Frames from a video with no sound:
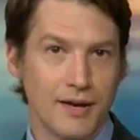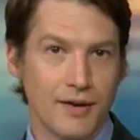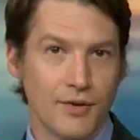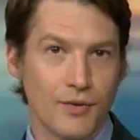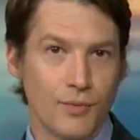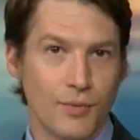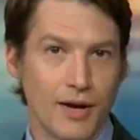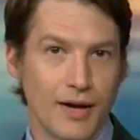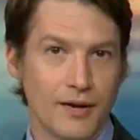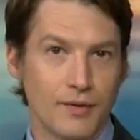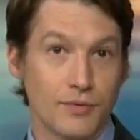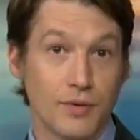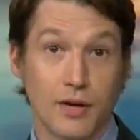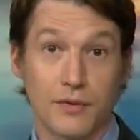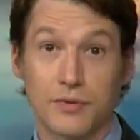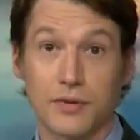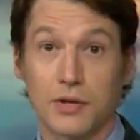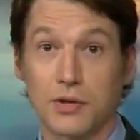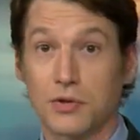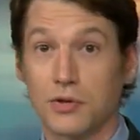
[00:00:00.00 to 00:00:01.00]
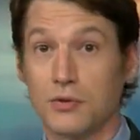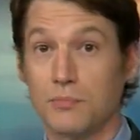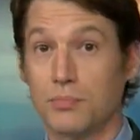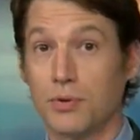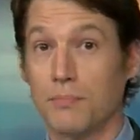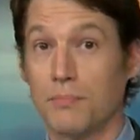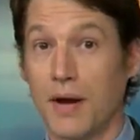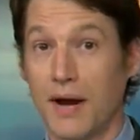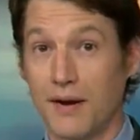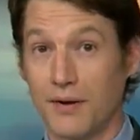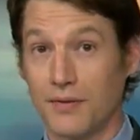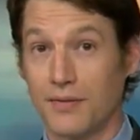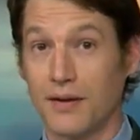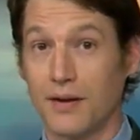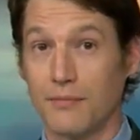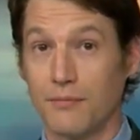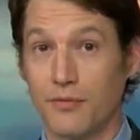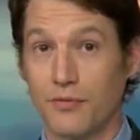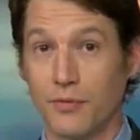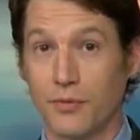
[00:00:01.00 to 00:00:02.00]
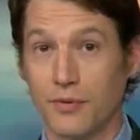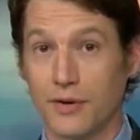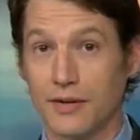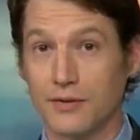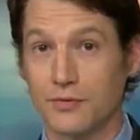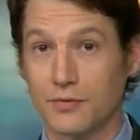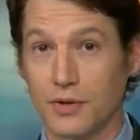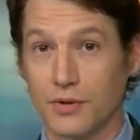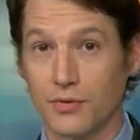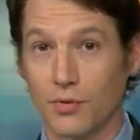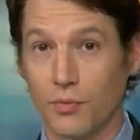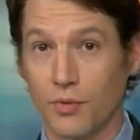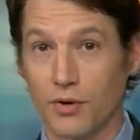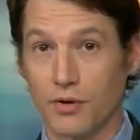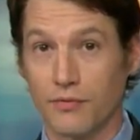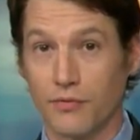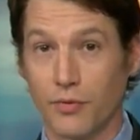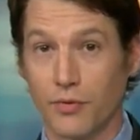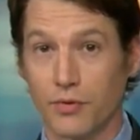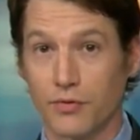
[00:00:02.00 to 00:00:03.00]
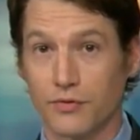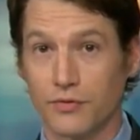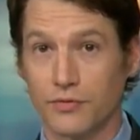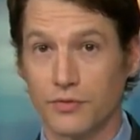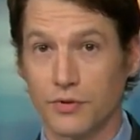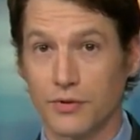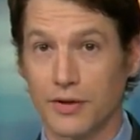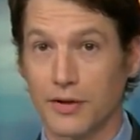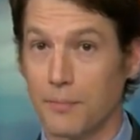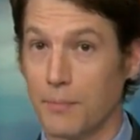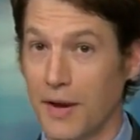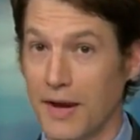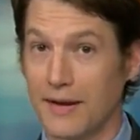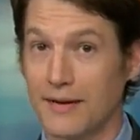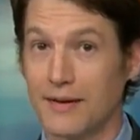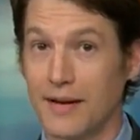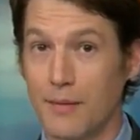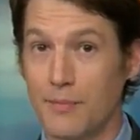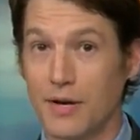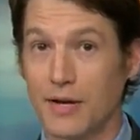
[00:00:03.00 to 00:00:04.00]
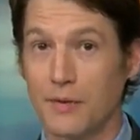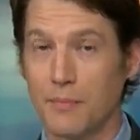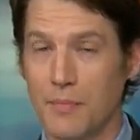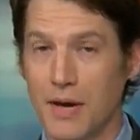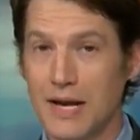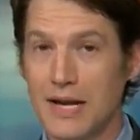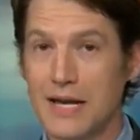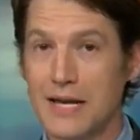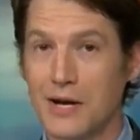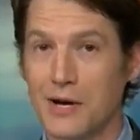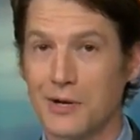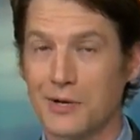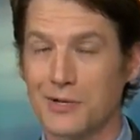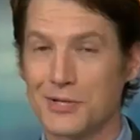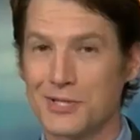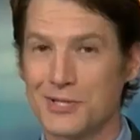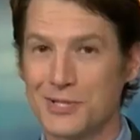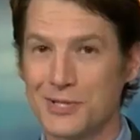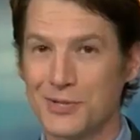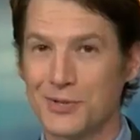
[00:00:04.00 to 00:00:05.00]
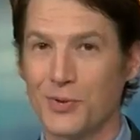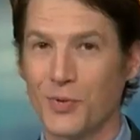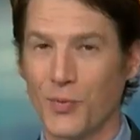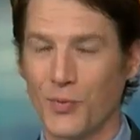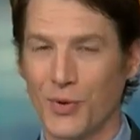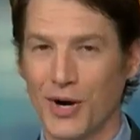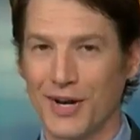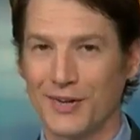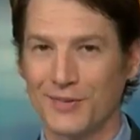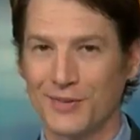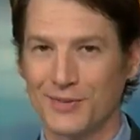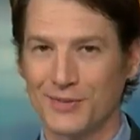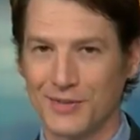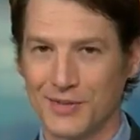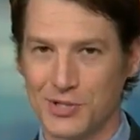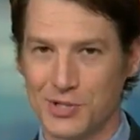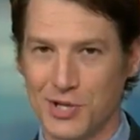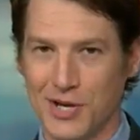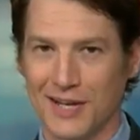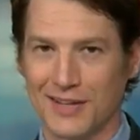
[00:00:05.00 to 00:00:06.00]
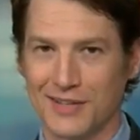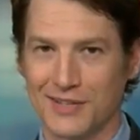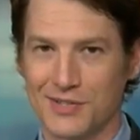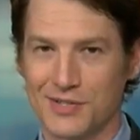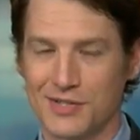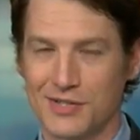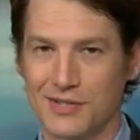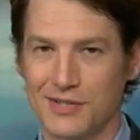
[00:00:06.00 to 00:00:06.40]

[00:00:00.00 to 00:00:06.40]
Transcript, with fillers: While nothing could prepare them for entering the workforce during a pandemic, many are still rising to the challenge.